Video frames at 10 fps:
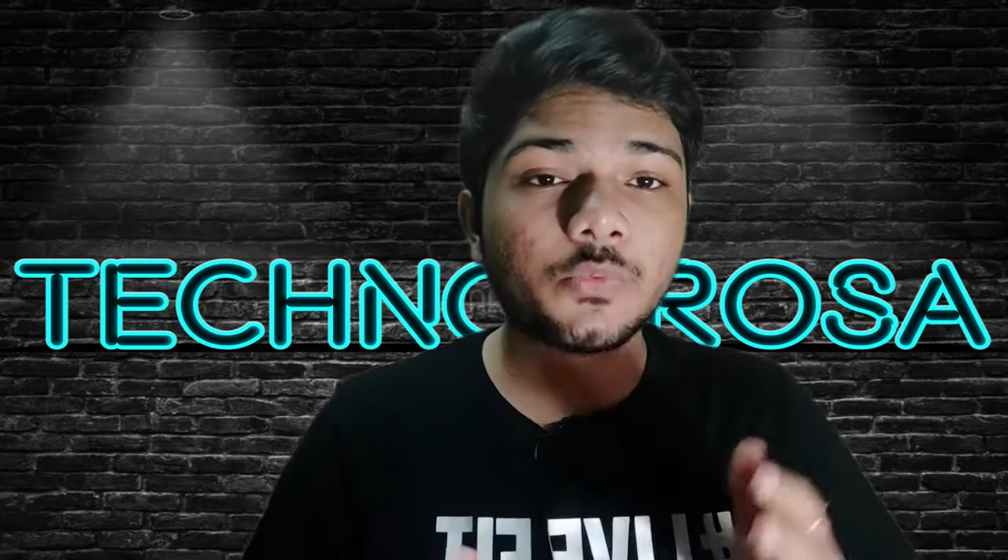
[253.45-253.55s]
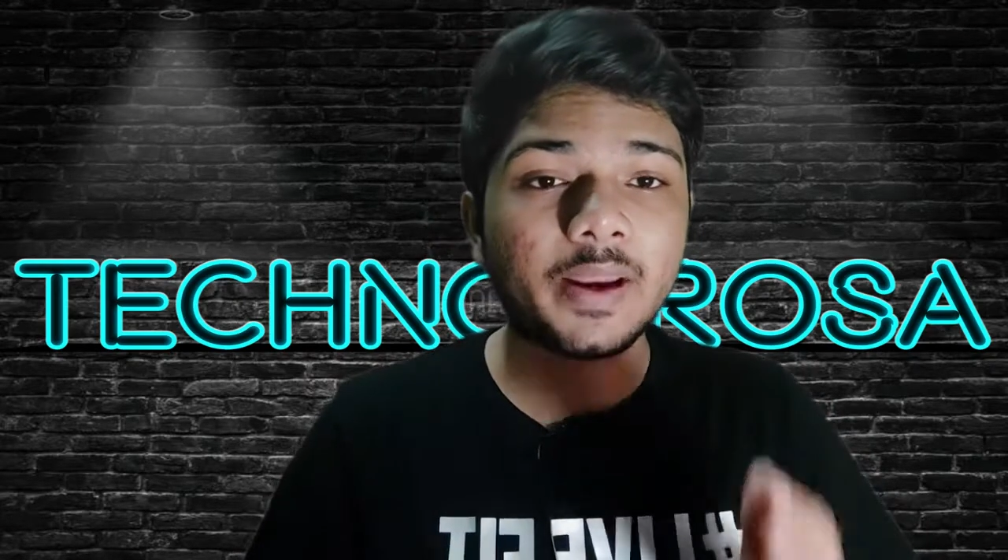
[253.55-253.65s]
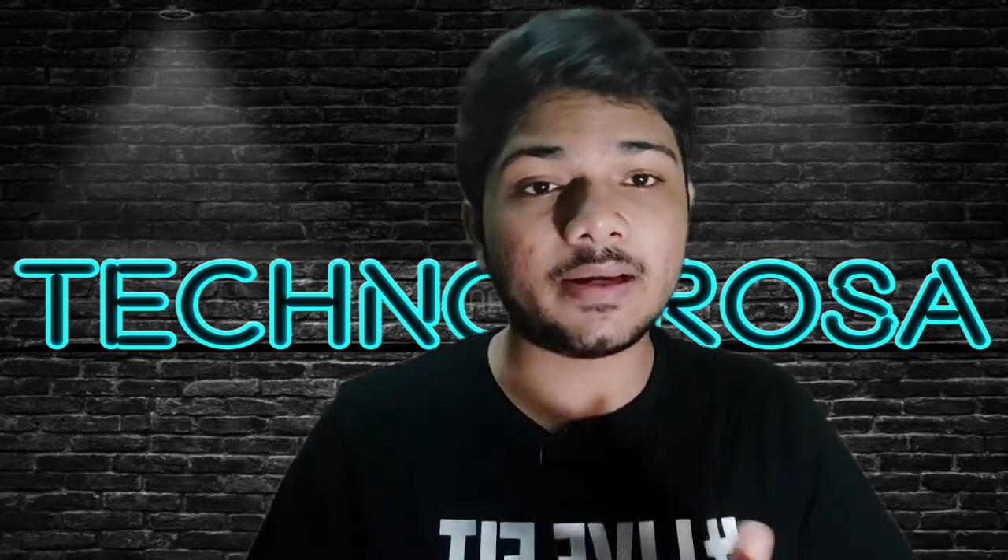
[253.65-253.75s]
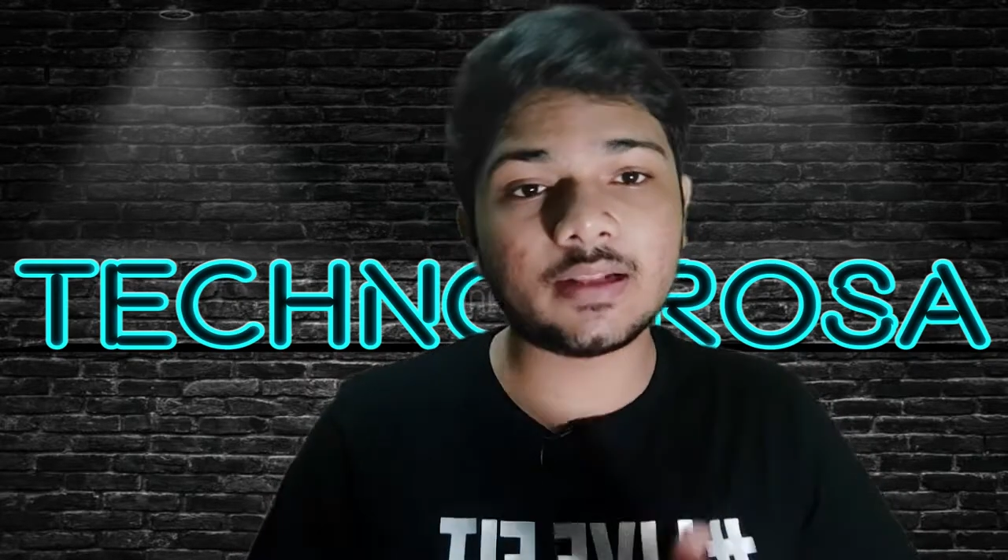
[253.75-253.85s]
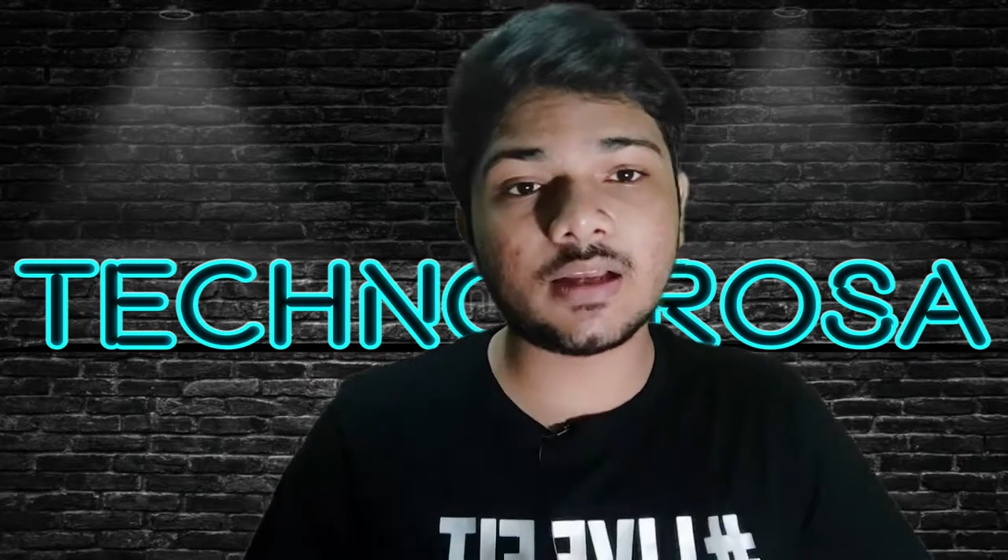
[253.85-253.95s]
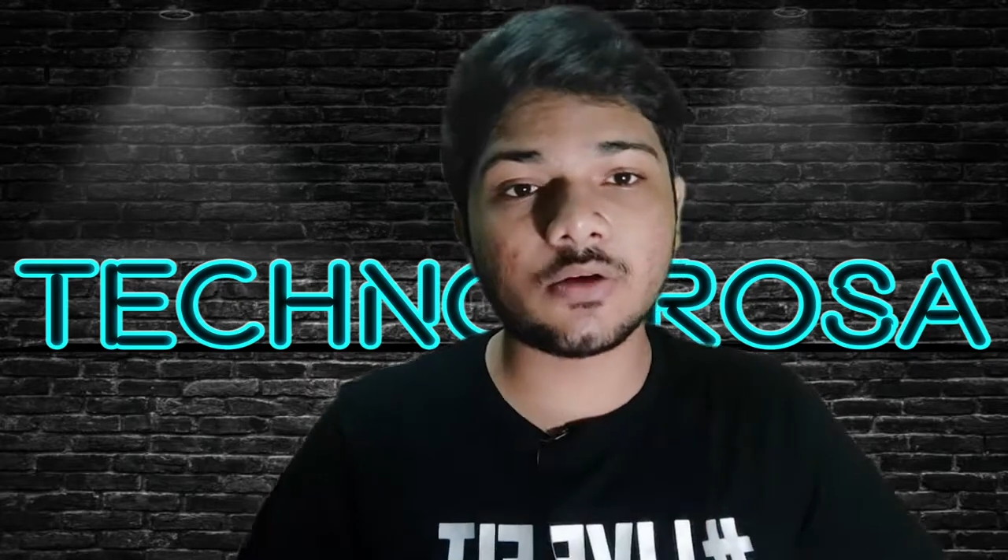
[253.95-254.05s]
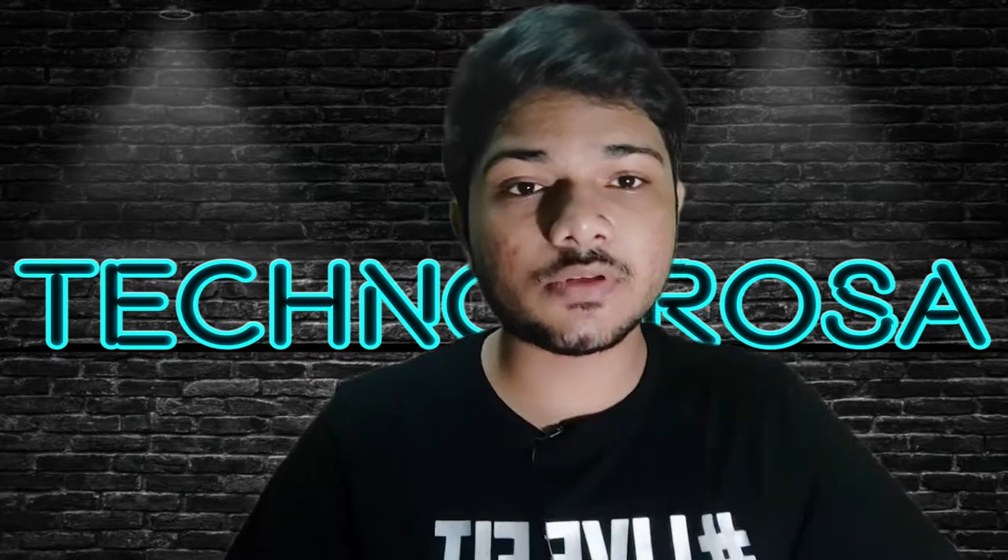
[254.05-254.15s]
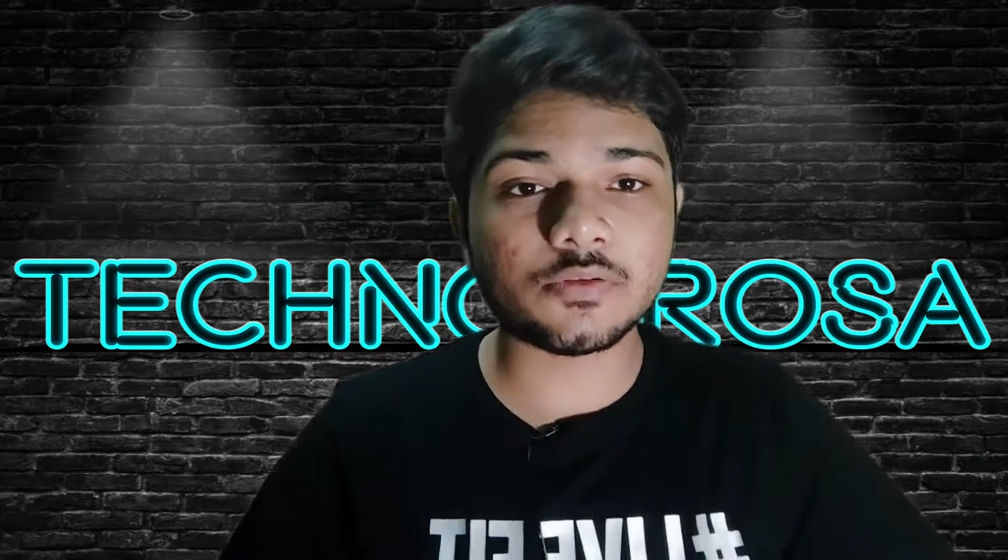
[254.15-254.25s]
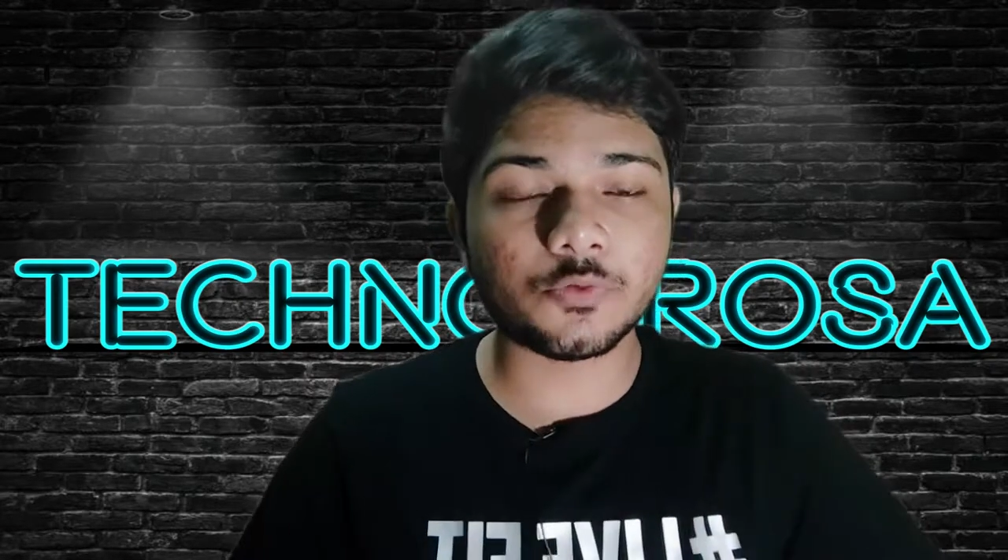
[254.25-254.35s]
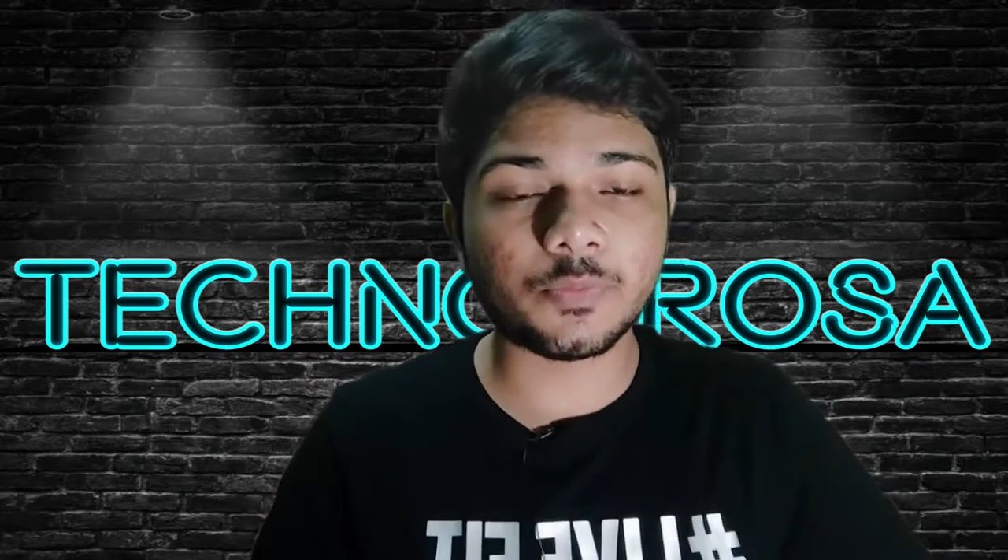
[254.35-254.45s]

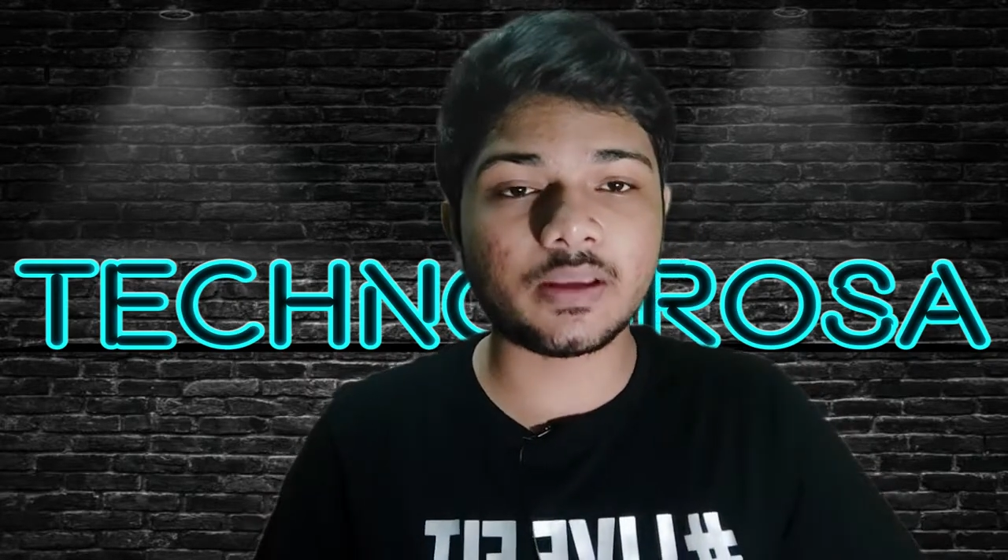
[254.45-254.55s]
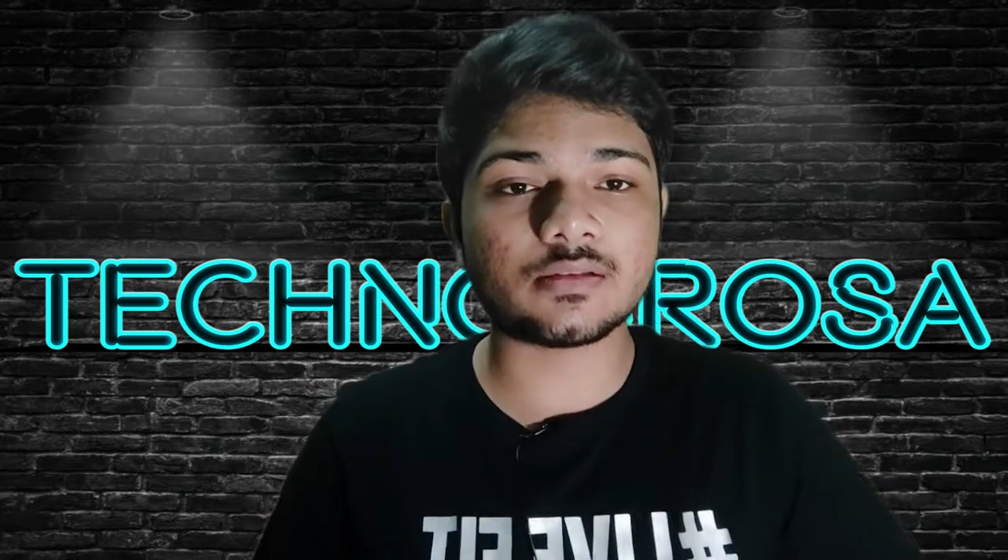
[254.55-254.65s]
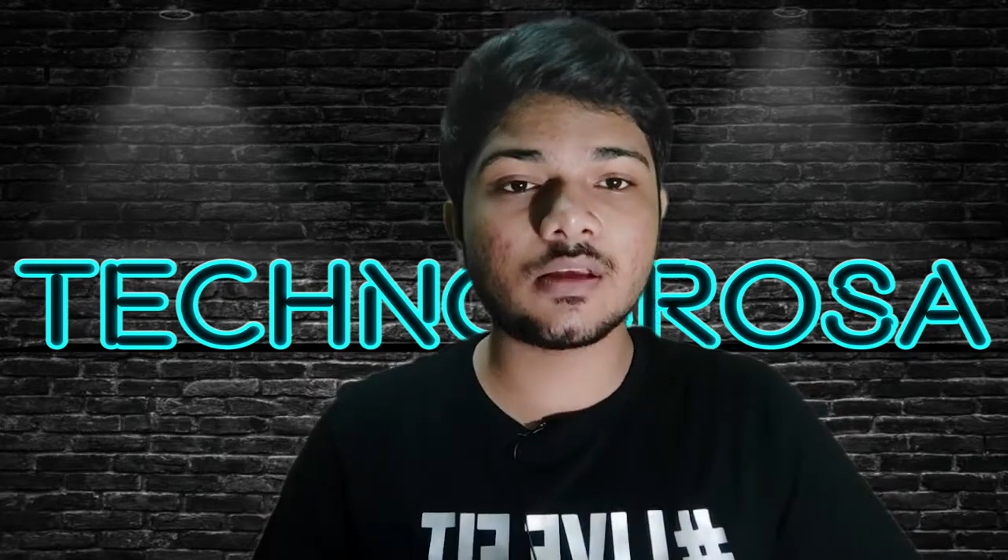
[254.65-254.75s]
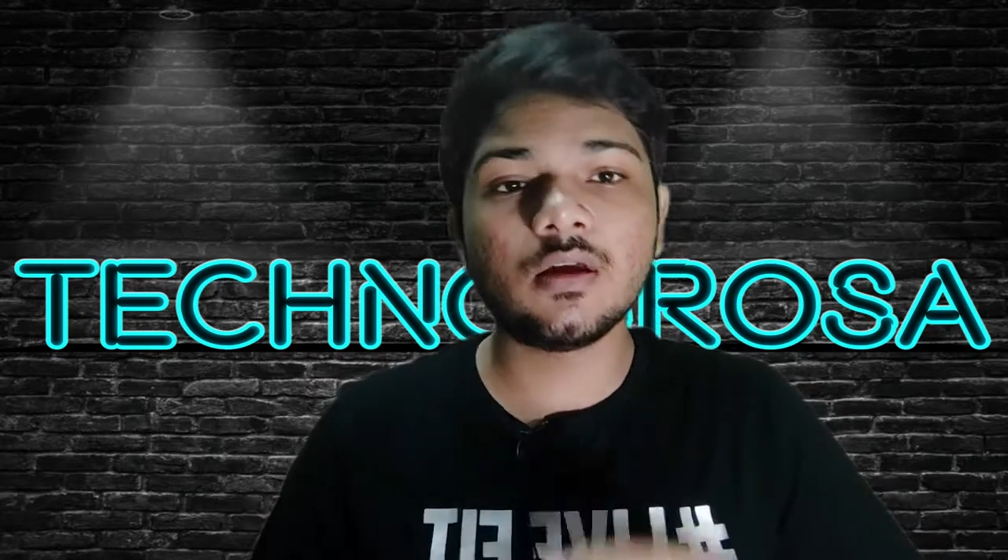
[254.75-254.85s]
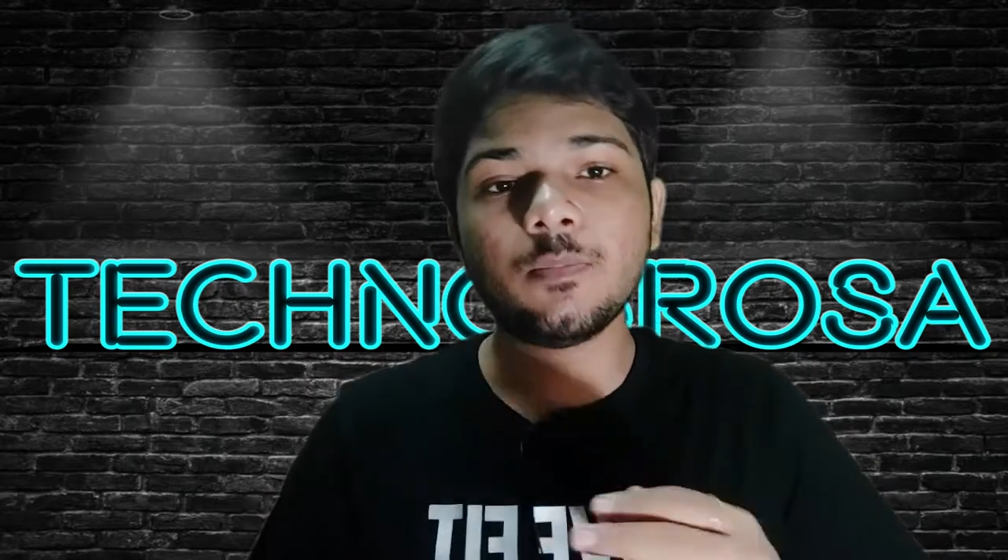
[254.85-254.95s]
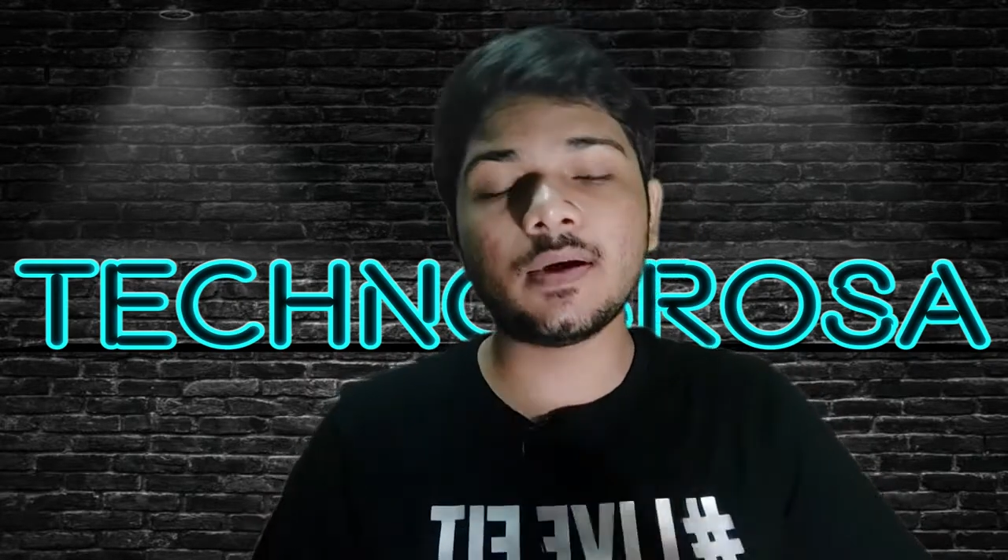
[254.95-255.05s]
20,000 rupees.